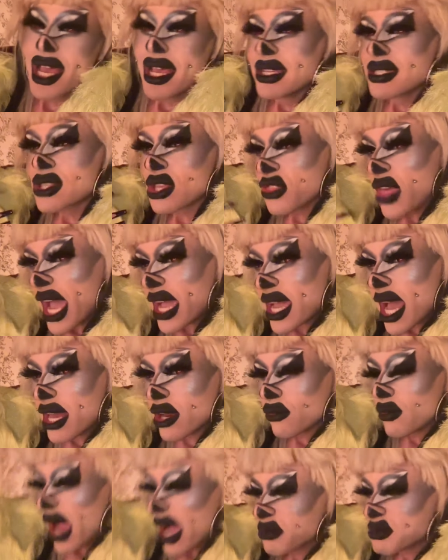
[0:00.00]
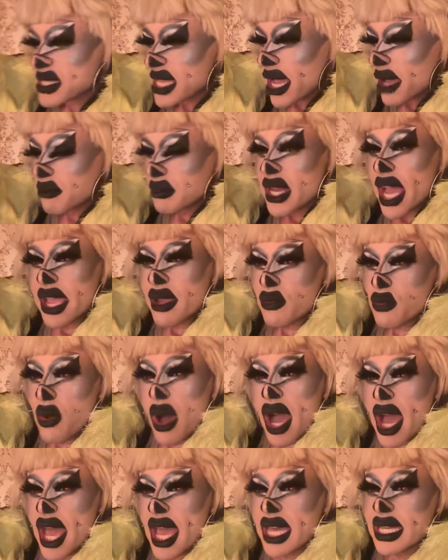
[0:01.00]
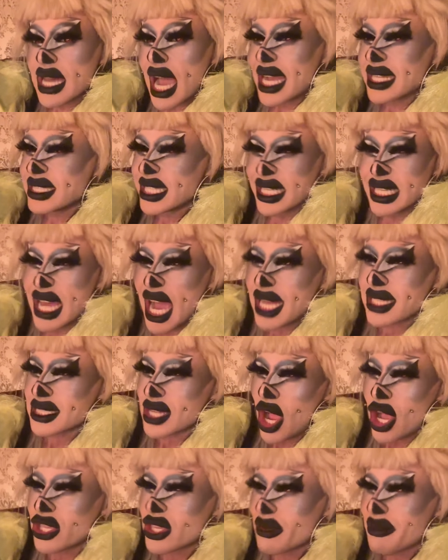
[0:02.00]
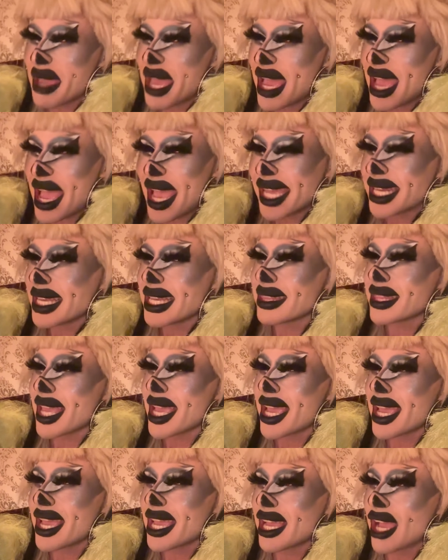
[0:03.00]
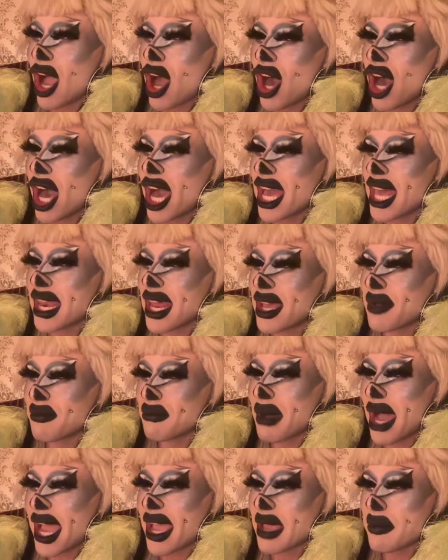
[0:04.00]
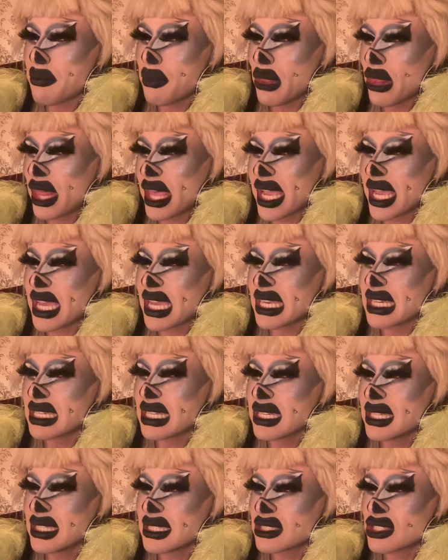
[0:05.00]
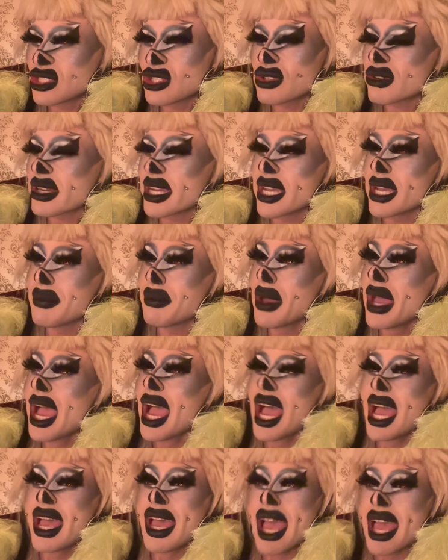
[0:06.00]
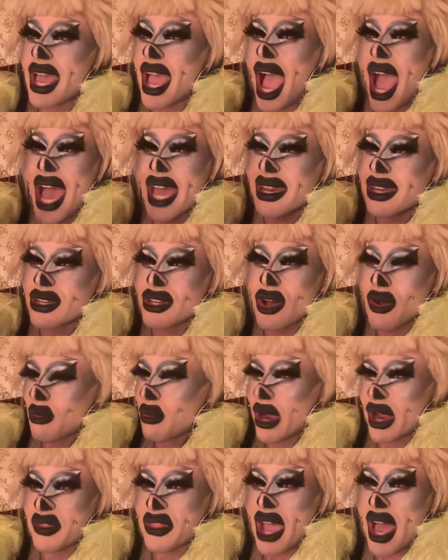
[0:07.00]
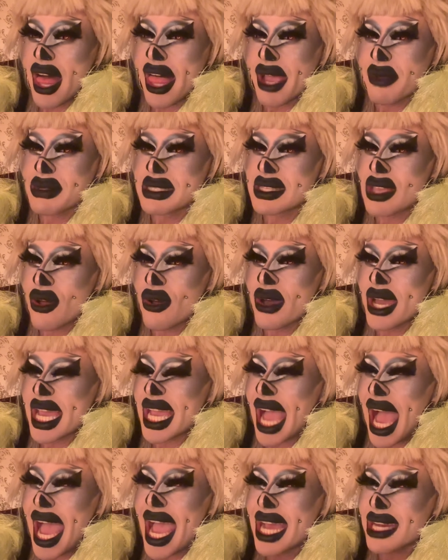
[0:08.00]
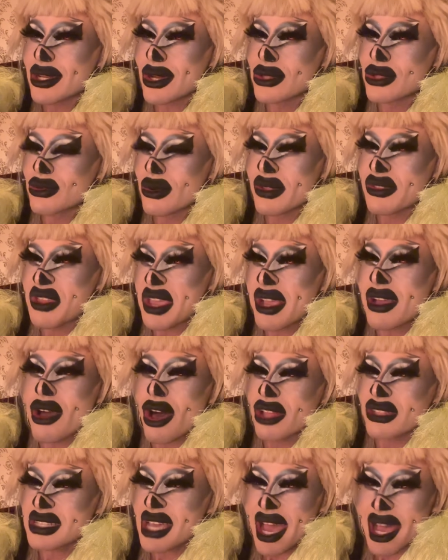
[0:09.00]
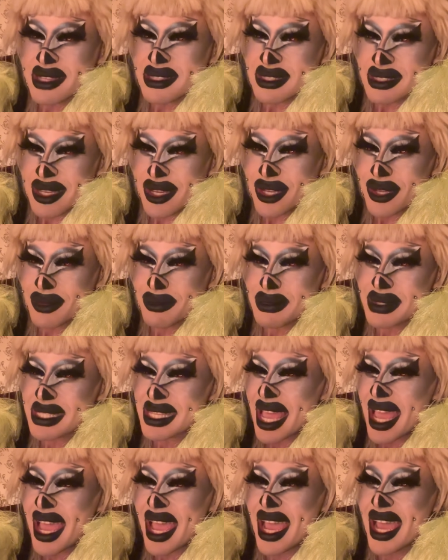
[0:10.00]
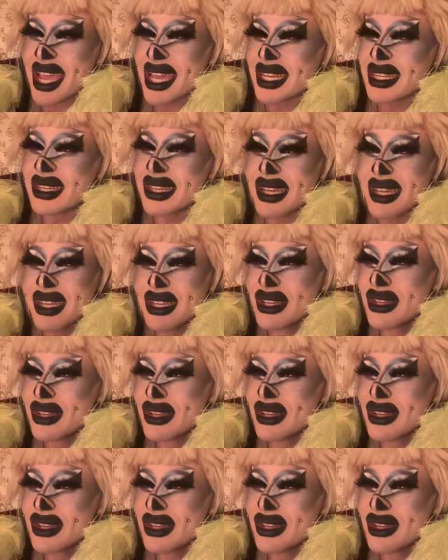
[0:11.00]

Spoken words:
So that kind of wraps up night one. I did not document anything on my plane trip. I didn't know where the hell I was going. I had to go through a thing called customs. And